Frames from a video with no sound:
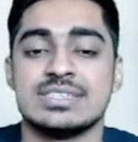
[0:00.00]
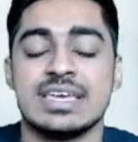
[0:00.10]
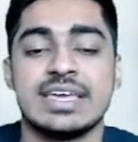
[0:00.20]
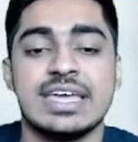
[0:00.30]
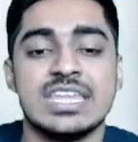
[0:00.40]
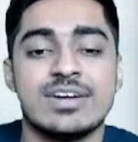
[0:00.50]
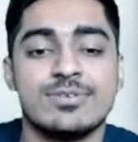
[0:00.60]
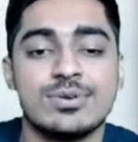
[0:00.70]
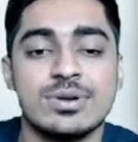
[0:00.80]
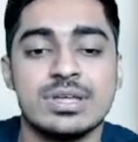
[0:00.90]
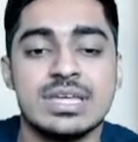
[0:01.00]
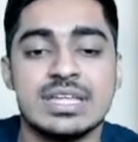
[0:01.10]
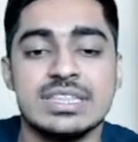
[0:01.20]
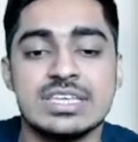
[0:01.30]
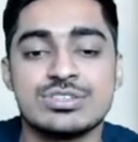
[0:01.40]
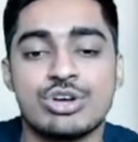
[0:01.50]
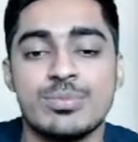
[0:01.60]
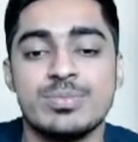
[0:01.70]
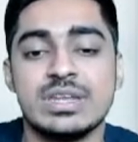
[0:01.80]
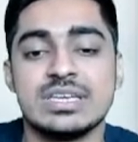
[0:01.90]
Again, they have told this
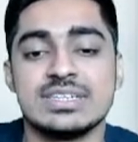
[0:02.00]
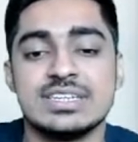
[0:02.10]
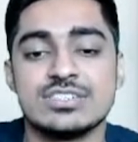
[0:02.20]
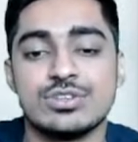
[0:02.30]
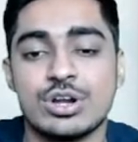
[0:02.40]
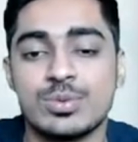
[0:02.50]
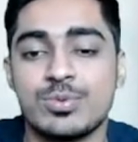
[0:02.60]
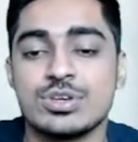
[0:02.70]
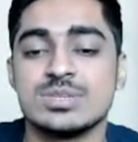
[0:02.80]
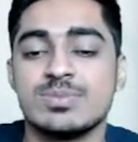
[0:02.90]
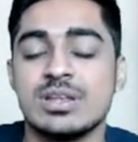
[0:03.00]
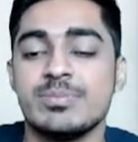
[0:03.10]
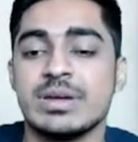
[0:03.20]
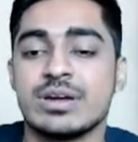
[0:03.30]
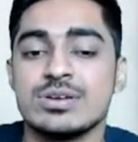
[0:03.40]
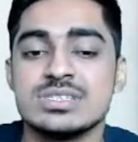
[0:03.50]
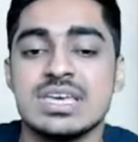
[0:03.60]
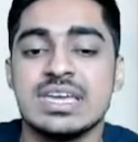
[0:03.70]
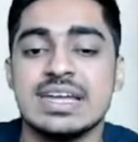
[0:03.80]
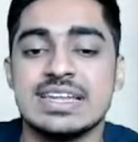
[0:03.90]
combination is not possible because
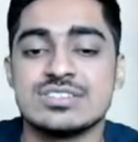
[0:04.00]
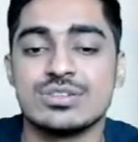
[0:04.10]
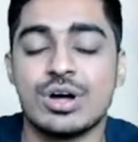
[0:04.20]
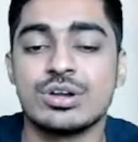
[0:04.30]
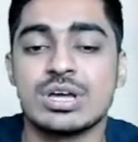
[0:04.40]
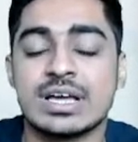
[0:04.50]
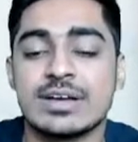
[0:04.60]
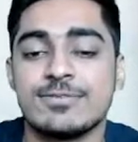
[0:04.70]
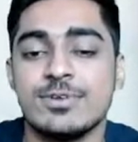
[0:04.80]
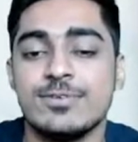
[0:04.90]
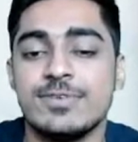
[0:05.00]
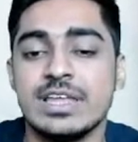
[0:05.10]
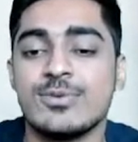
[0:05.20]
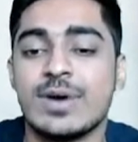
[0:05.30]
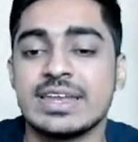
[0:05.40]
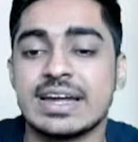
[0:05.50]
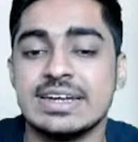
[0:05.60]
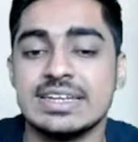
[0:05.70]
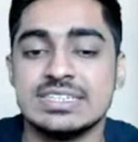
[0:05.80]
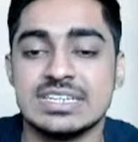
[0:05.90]
it is not fulfilling one
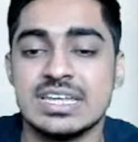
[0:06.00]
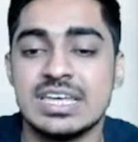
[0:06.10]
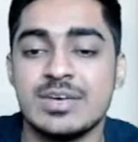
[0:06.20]
condition.